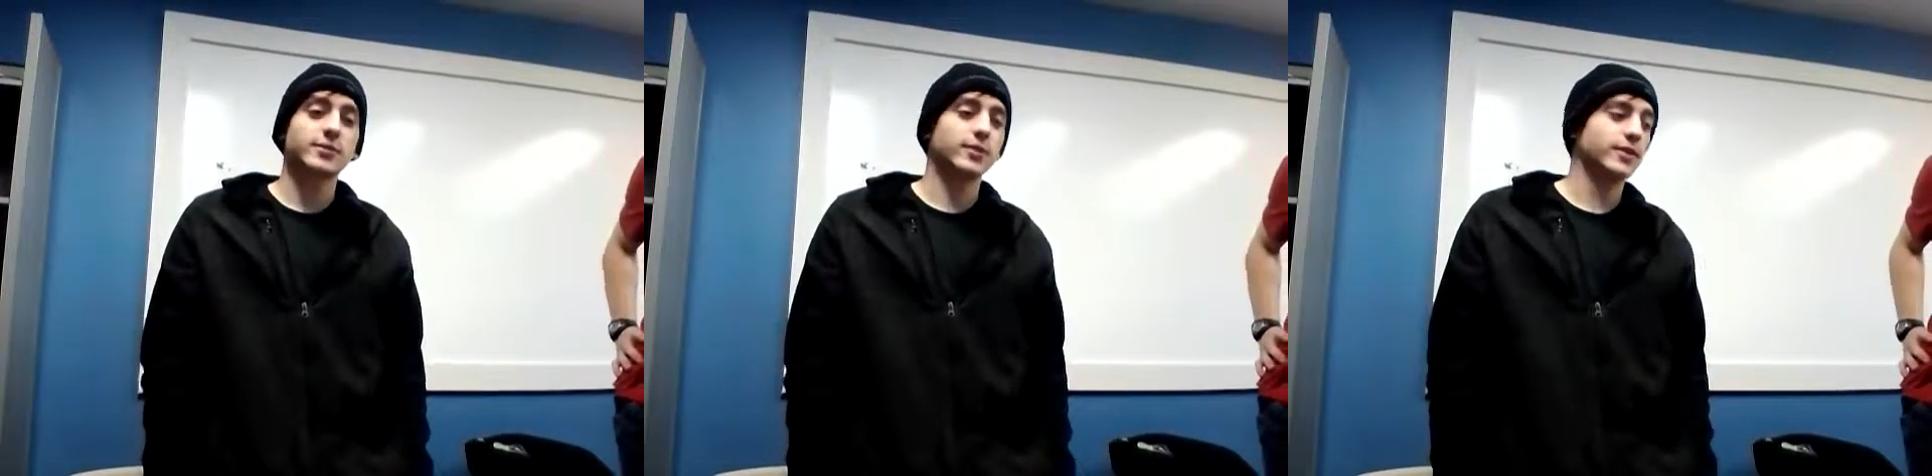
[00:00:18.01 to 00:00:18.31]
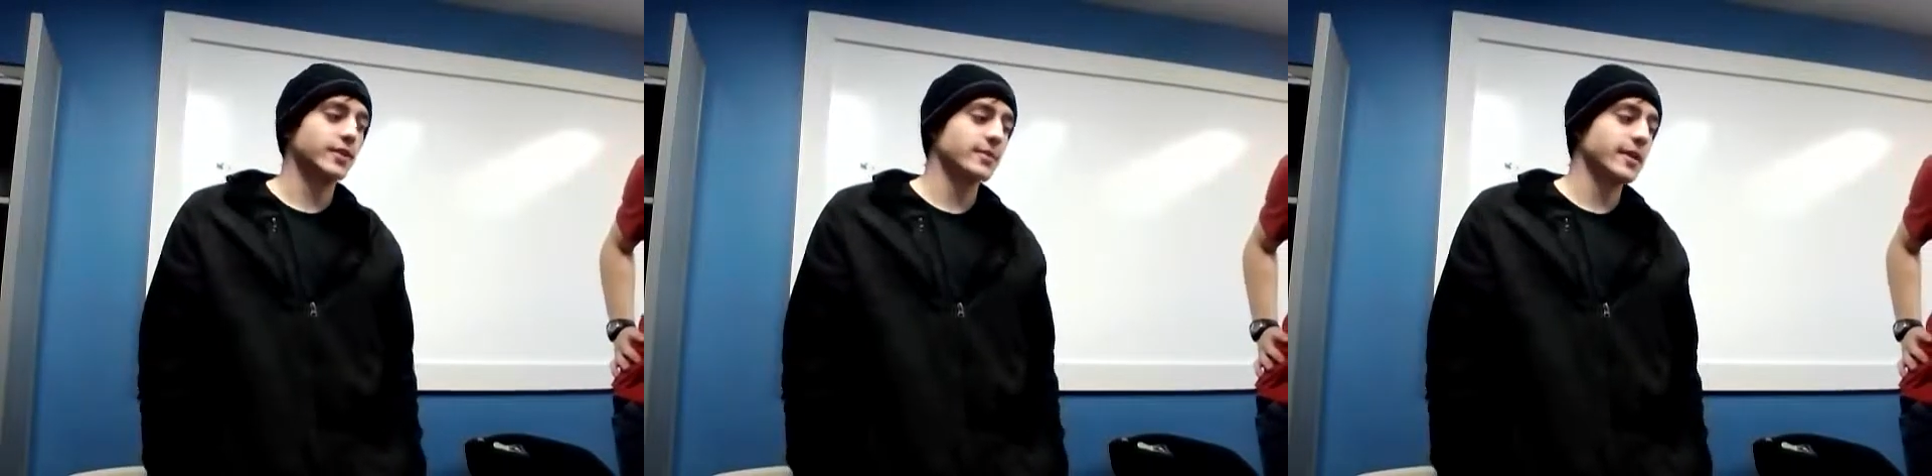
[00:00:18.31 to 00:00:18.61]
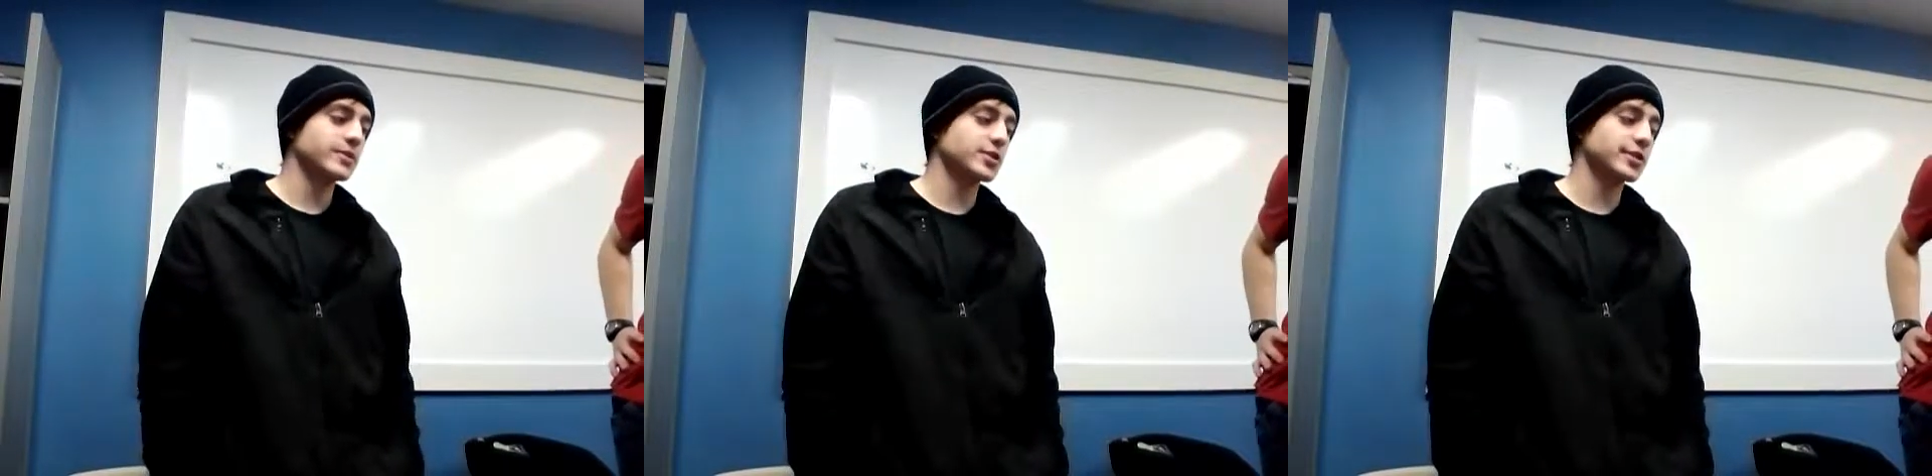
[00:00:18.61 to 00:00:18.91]
with the
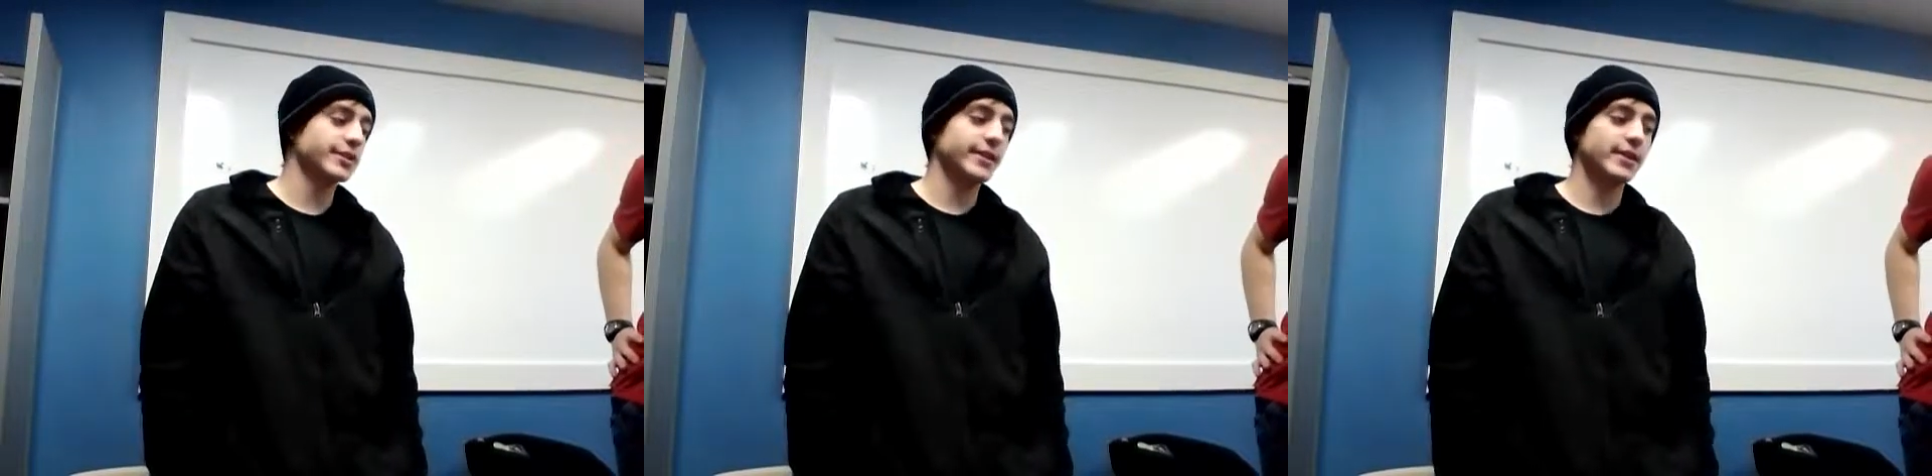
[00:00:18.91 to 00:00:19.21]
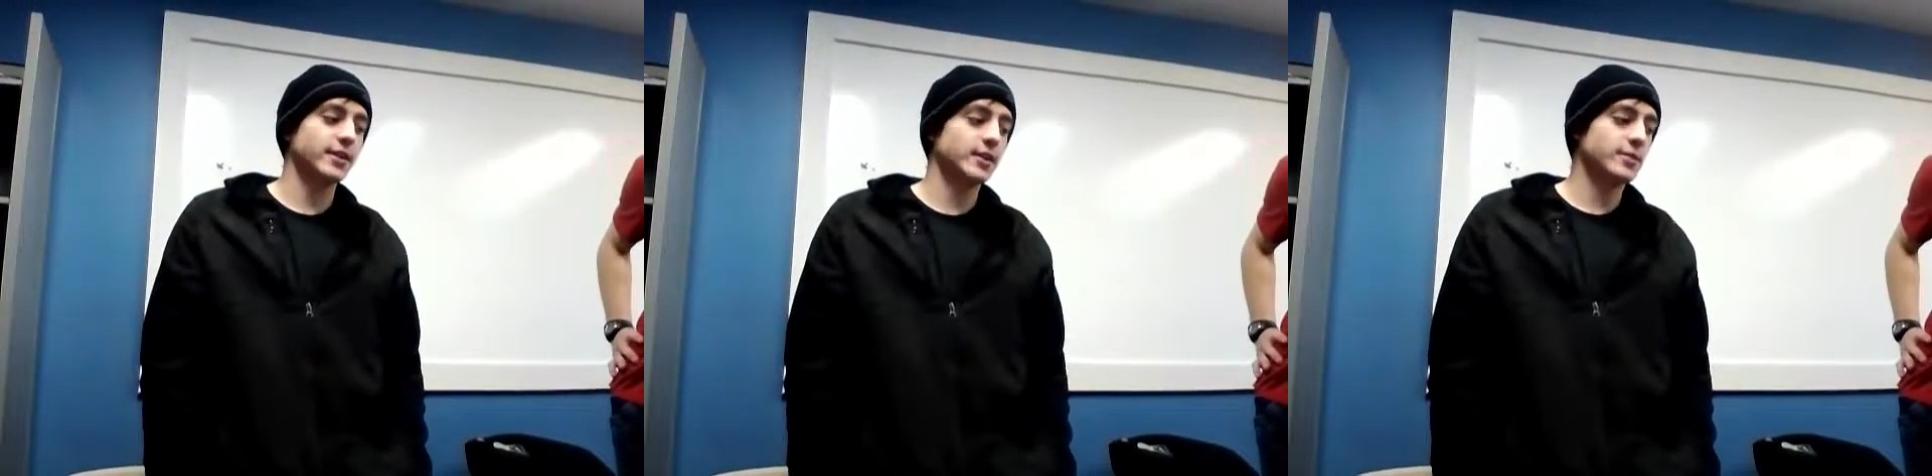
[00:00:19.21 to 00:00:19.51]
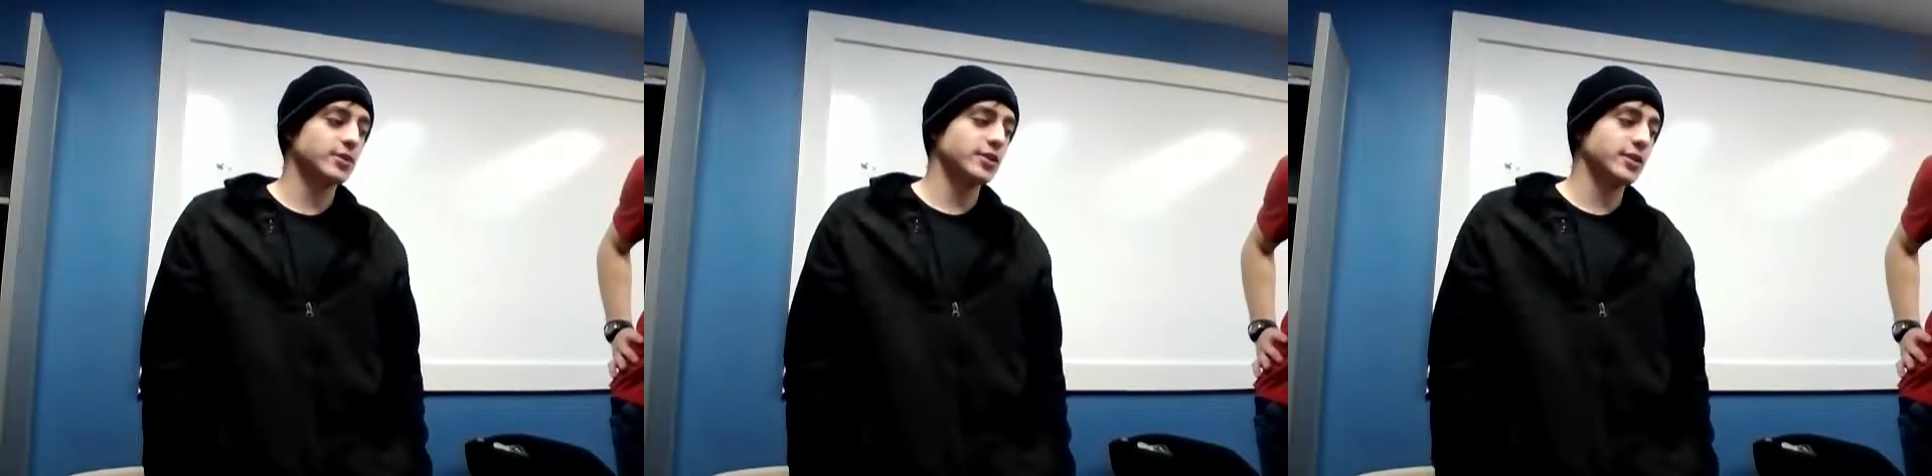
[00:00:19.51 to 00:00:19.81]
map screen and a
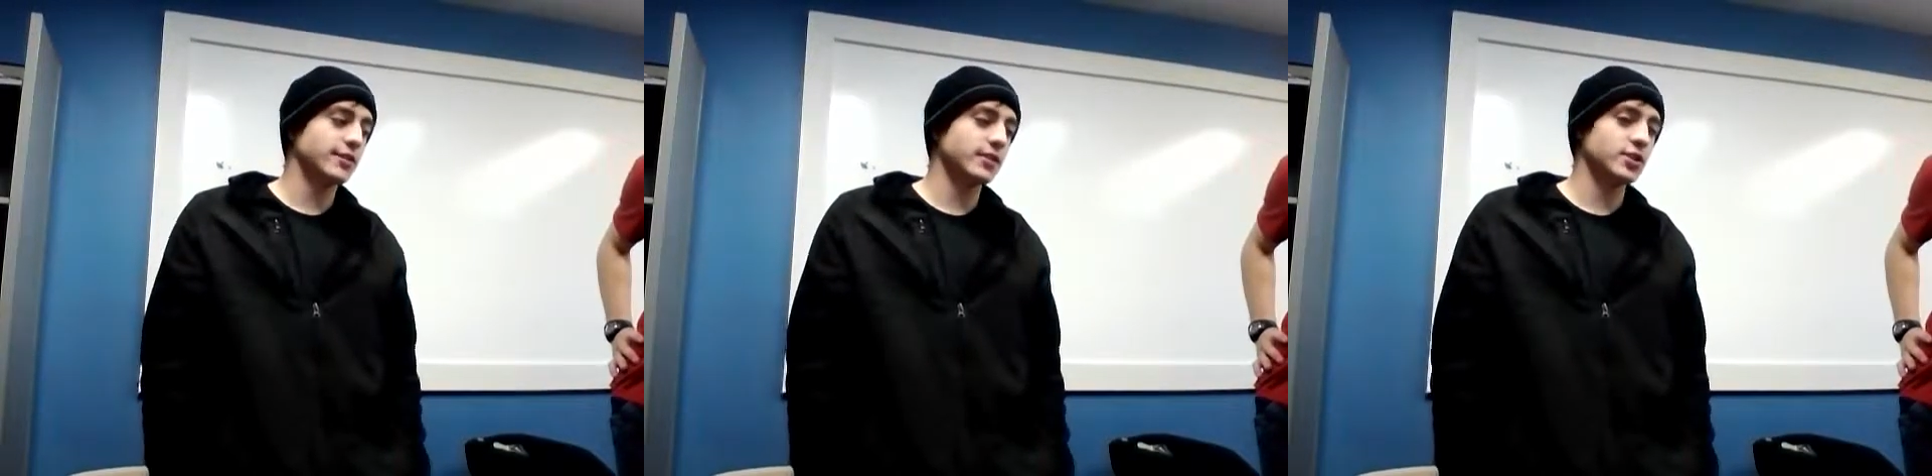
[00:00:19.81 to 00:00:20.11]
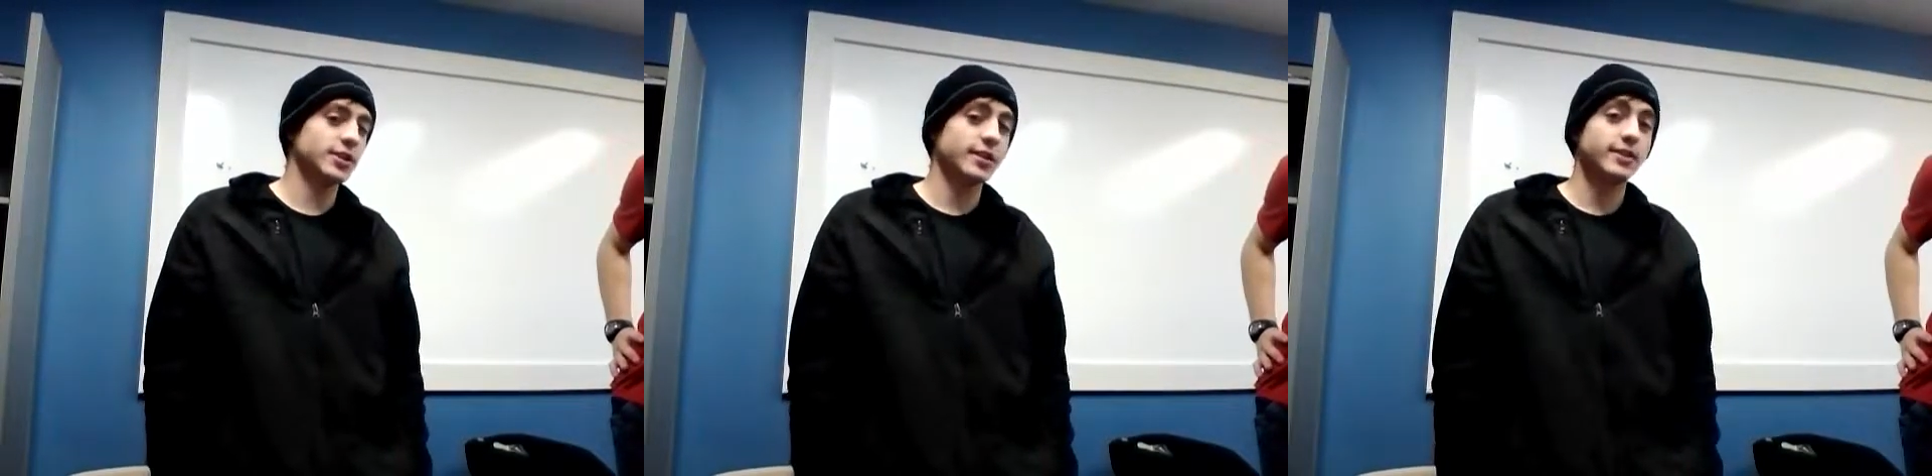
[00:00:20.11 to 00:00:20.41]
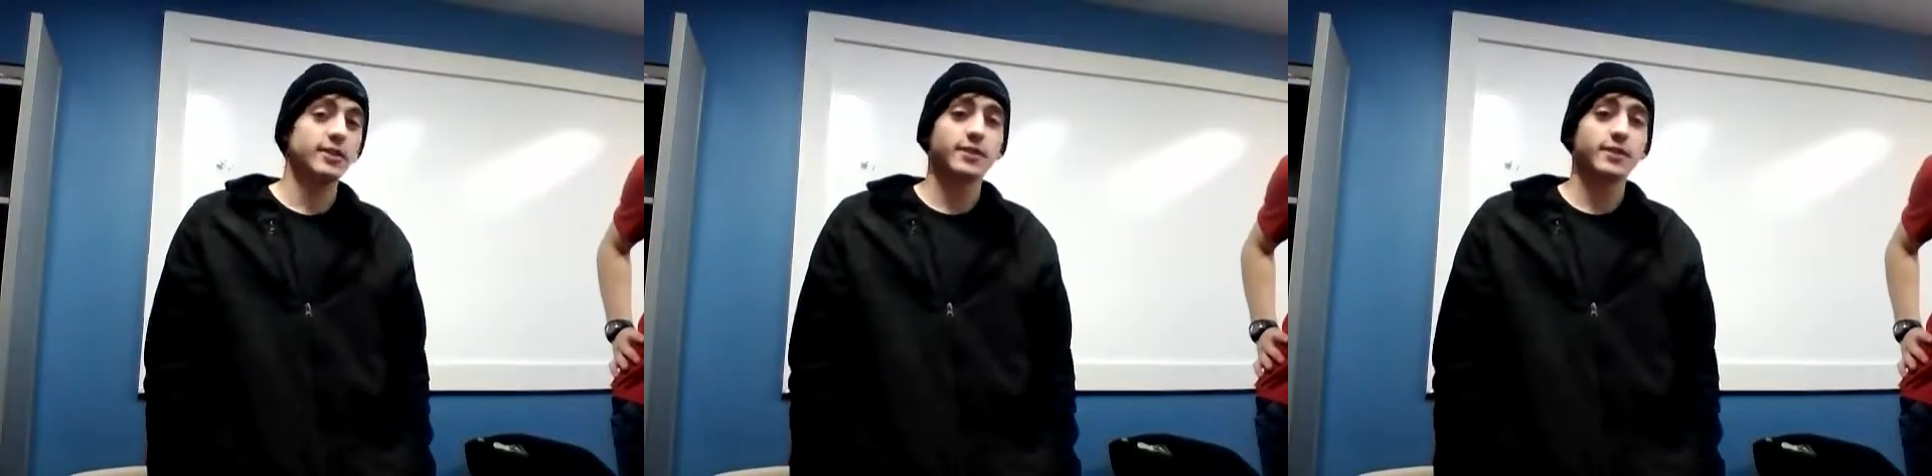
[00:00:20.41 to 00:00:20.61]
bunch of the functionality